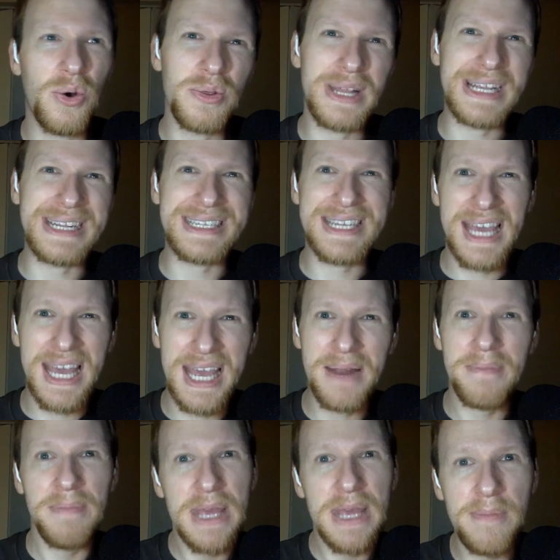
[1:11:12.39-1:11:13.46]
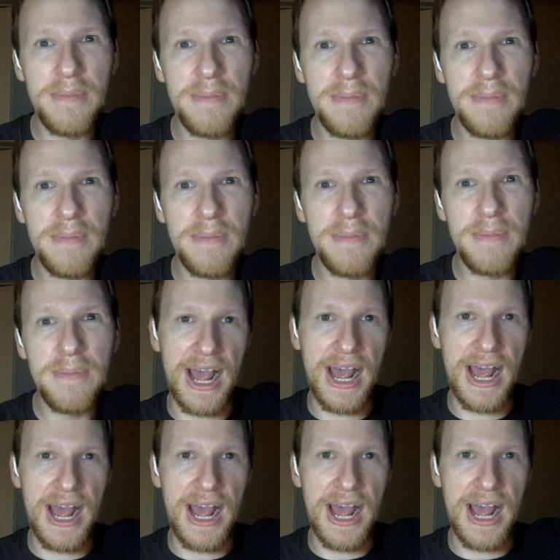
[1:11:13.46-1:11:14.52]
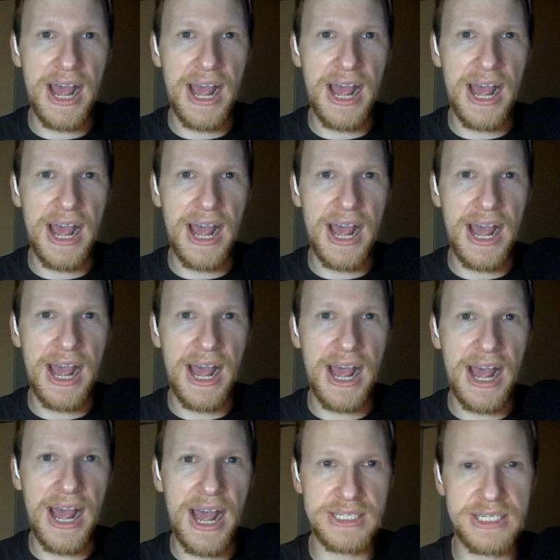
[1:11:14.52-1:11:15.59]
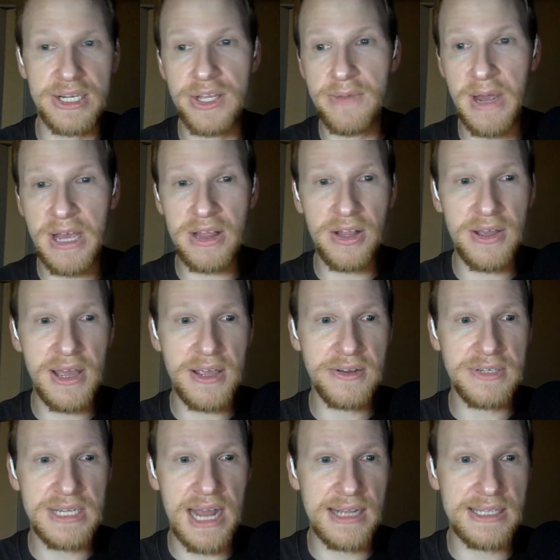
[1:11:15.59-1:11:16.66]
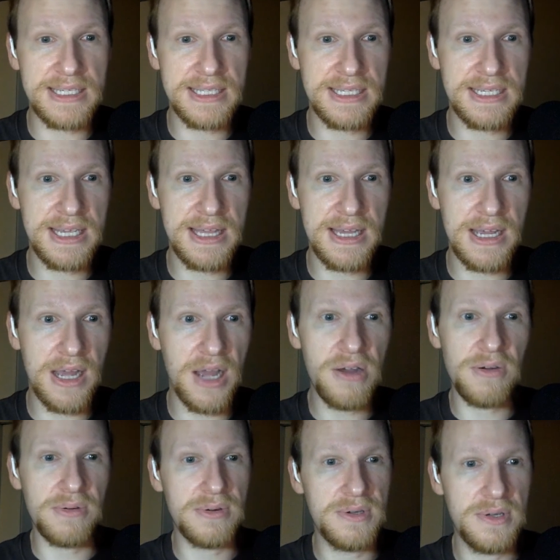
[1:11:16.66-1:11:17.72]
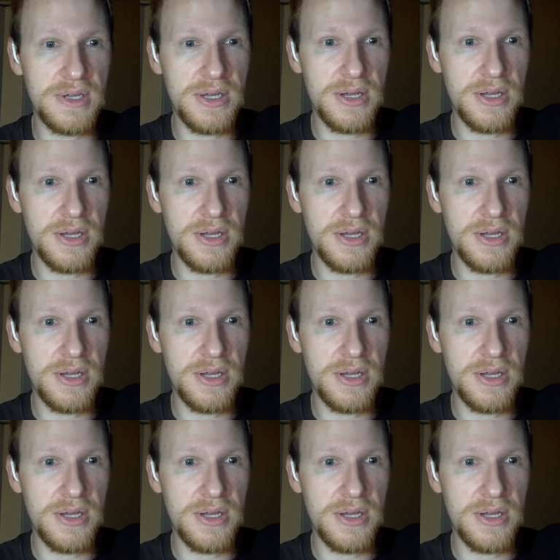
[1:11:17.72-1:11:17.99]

only 10 people took action when I gave this call to action, you might look at your stats and see that, oh,